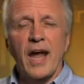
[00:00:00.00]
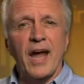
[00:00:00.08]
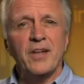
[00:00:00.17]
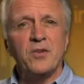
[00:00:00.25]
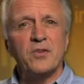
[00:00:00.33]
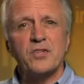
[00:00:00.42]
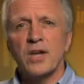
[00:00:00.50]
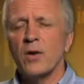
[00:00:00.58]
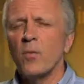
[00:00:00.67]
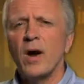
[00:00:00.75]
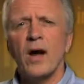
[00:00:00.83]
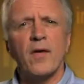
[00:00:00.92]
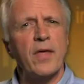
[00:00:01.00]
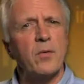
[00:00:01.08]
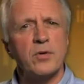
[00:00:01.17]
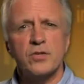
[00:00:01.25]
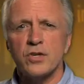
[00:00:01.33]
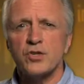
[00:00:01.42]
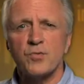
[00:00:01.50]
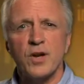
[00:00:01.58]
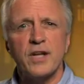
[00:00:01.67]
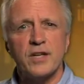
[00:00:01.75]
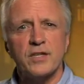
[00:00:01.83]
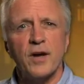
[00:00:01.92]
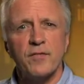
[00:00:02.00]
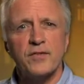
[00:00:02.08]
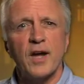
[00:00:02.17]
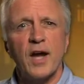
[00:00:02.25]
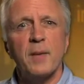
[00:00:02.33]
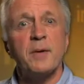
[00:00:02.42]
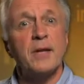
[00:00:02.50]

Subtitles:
and you say, wow, that was just really a tough time,